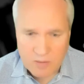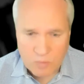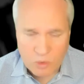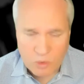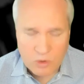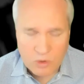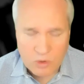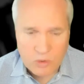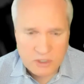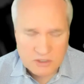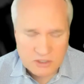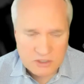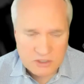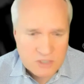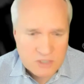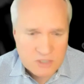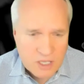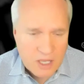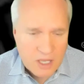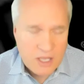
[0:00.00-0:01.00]
more
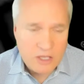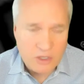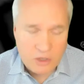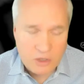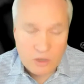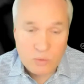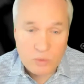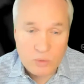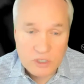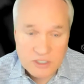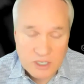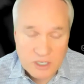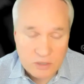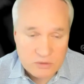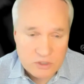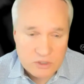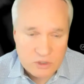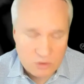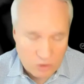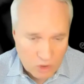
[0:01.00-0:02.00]
questions, you can reach
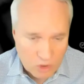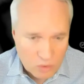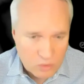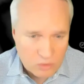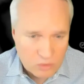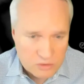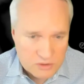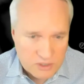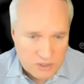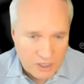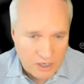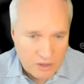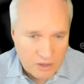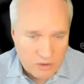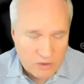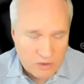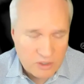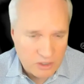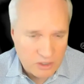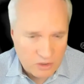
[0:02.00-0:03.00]
out to your local
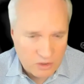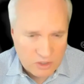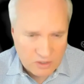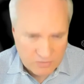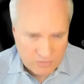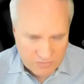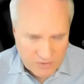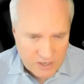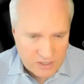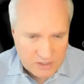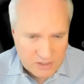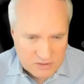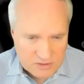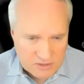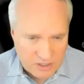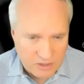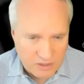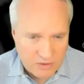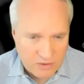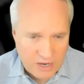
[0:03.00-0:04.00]
center and you can find a
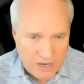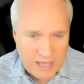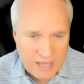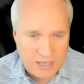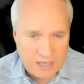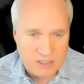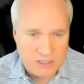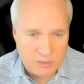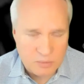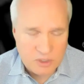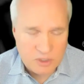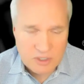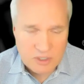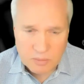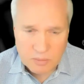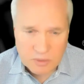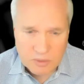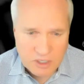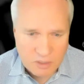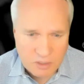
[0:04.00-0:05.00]
center at
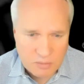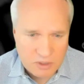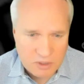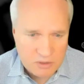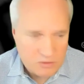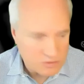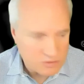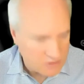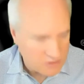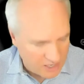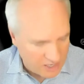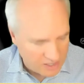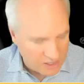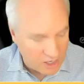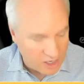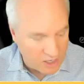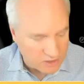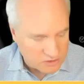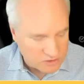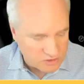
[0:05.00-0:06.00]

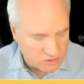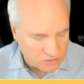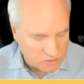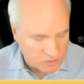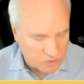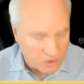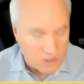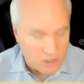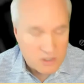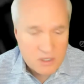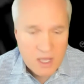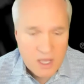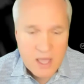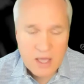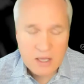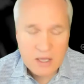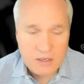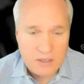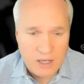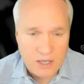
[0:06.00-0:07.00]

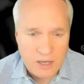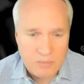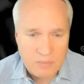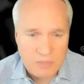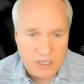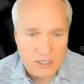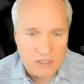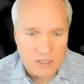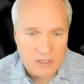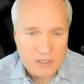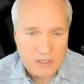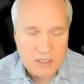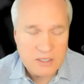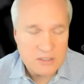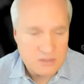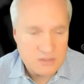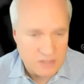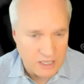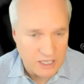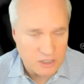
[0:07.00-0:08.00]

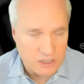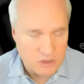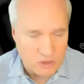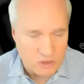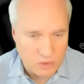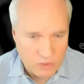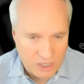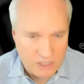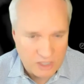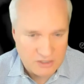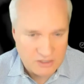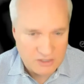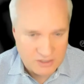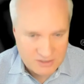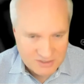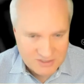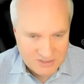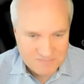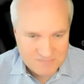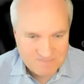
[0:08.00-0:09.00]
www.osteostrong.me slash
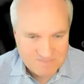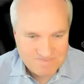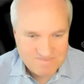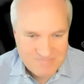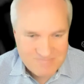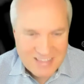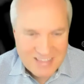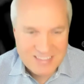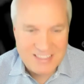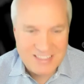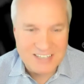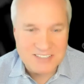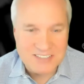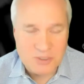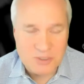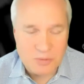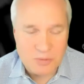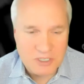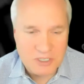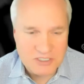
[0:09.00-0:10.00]
locations. Thanks
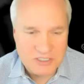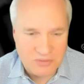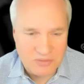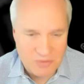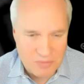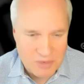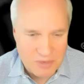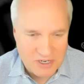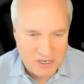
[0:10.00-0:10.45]
so much, everybody,